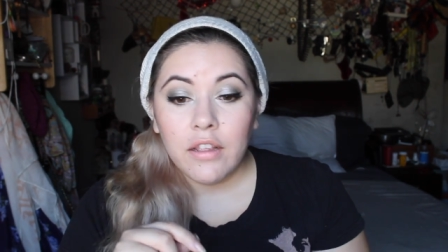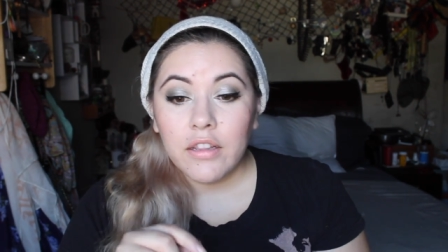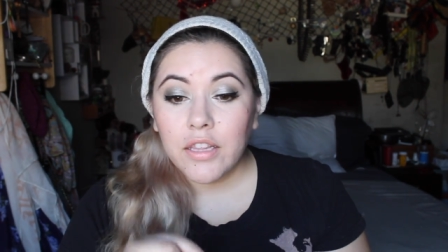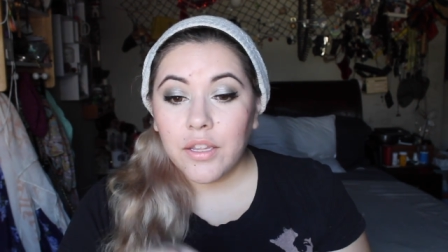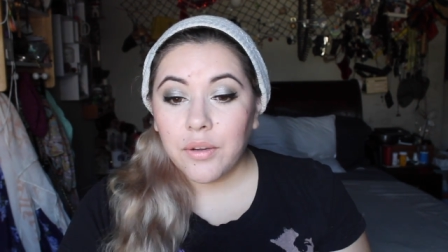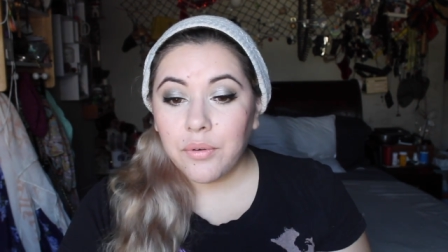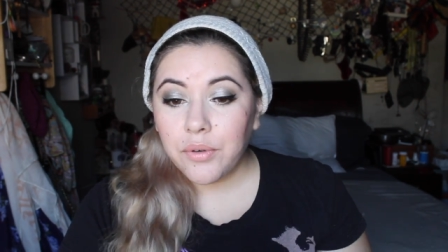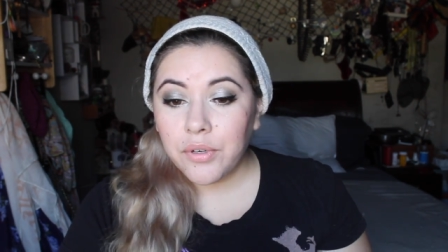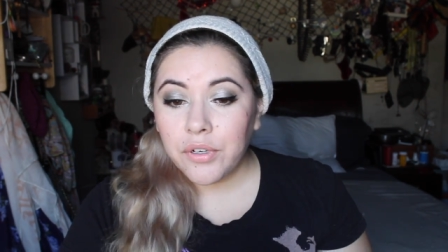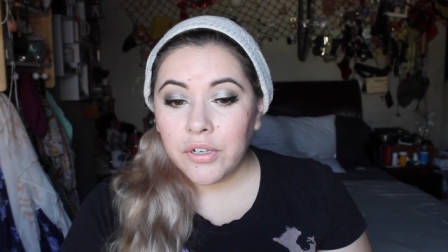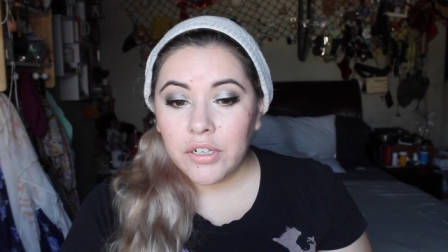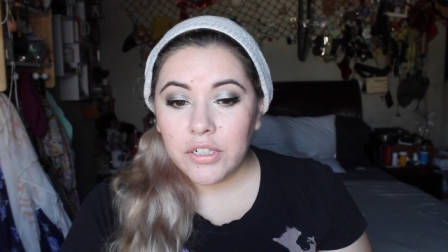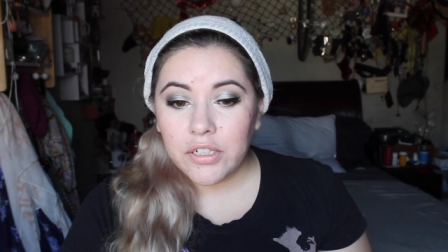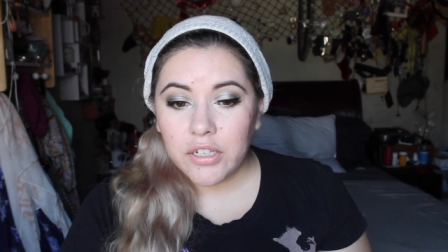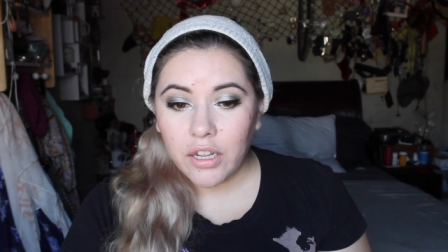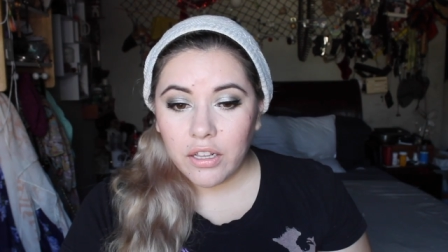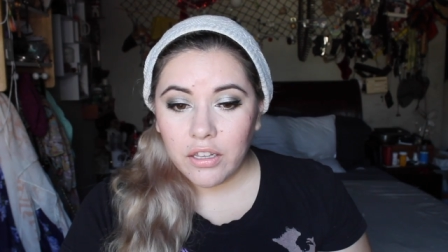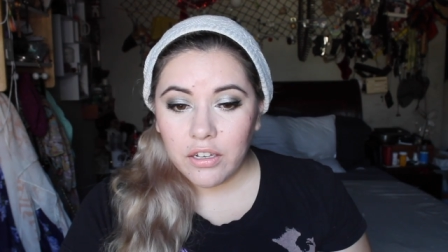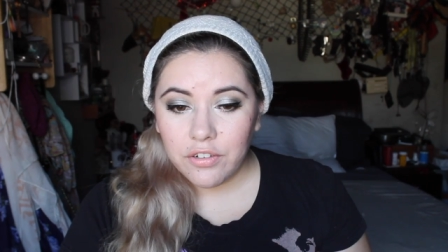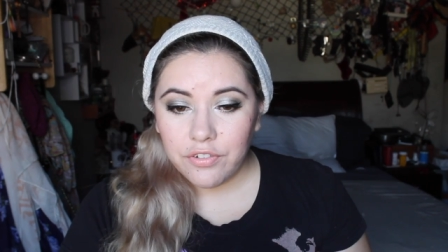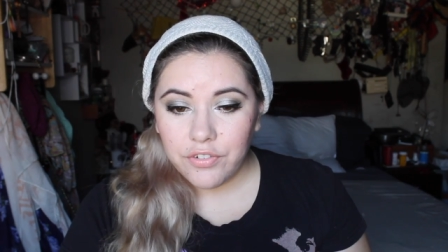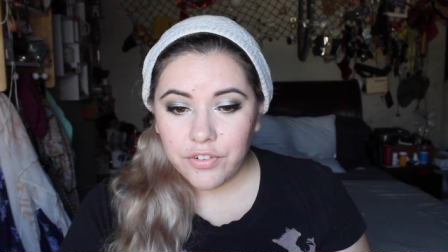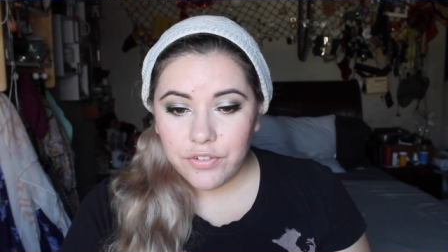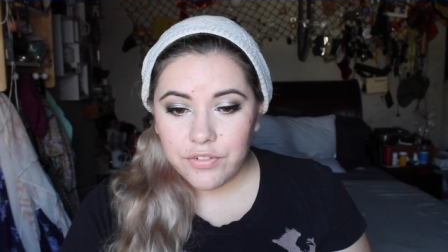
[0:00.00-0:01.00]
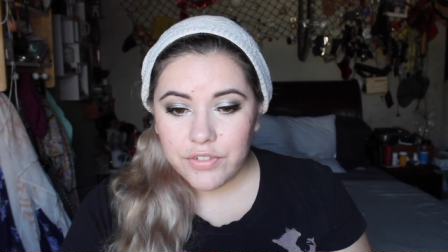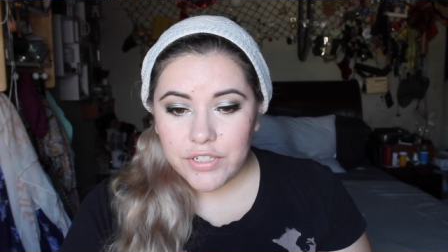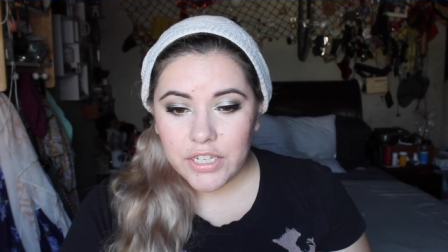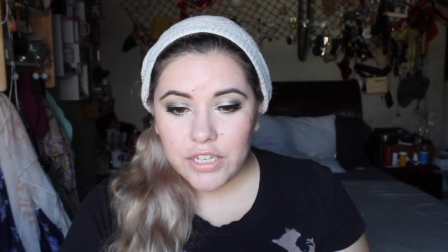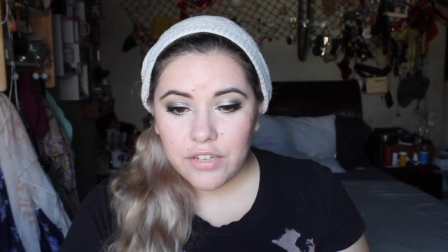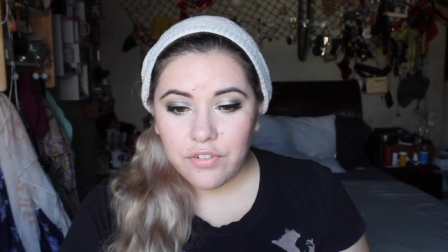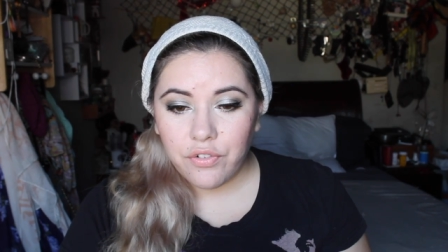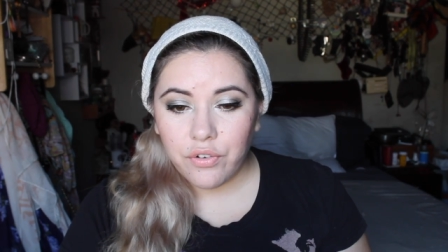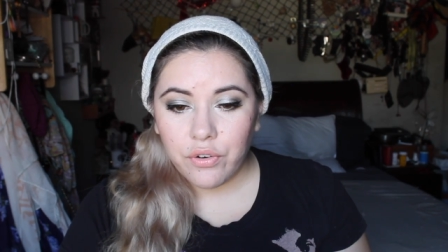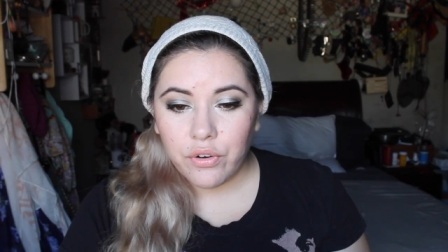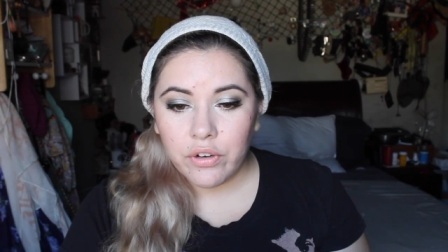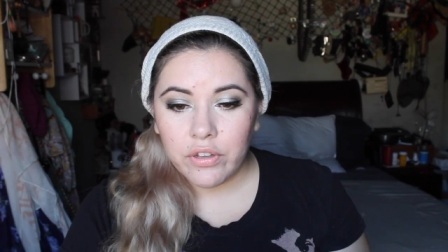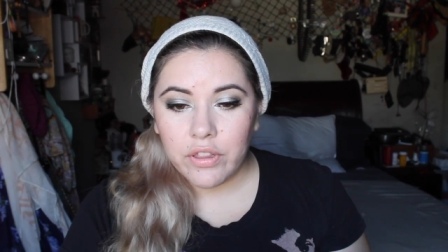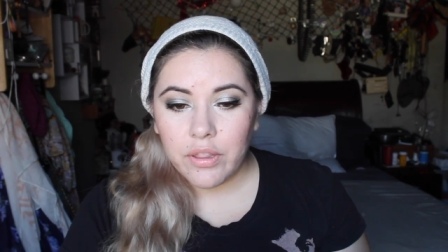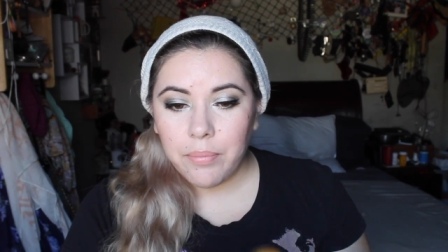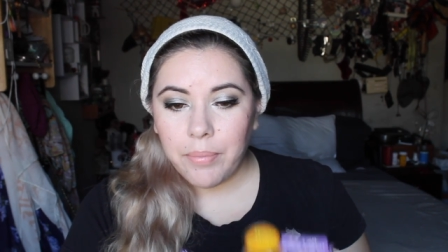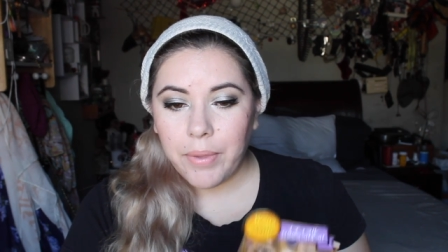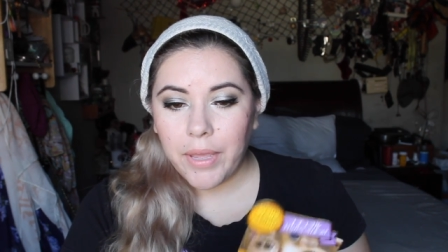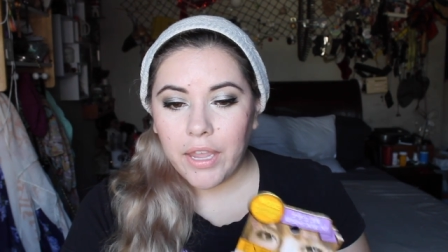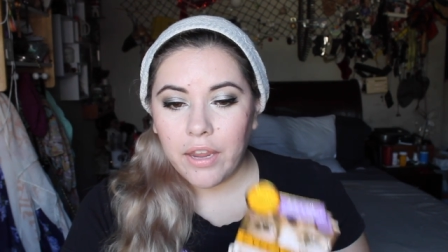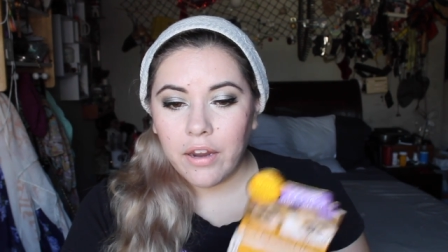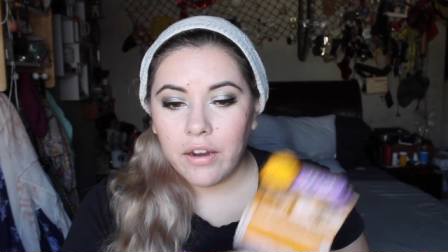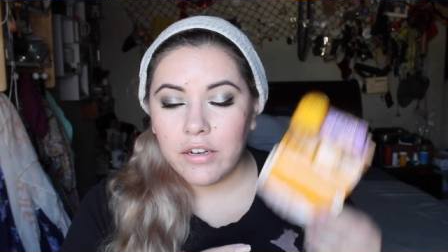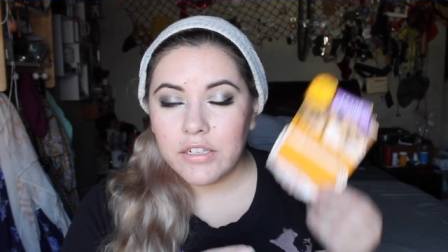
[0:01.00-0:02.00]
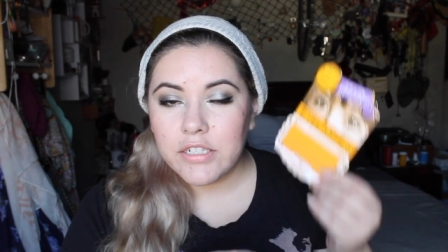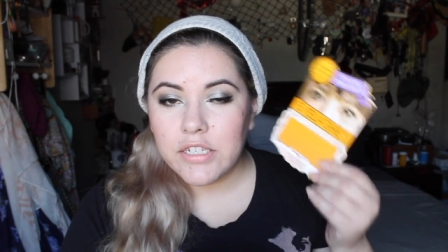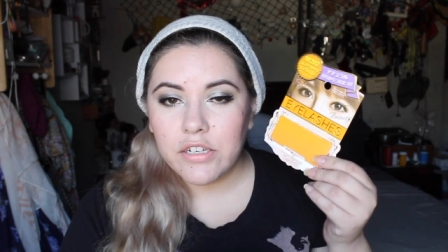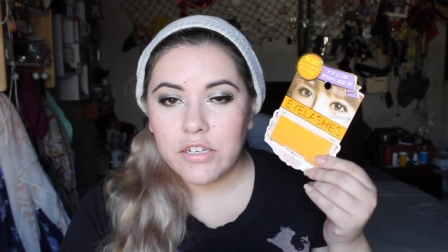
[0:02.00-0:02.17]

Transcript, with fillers: they were $1.50 for the pair,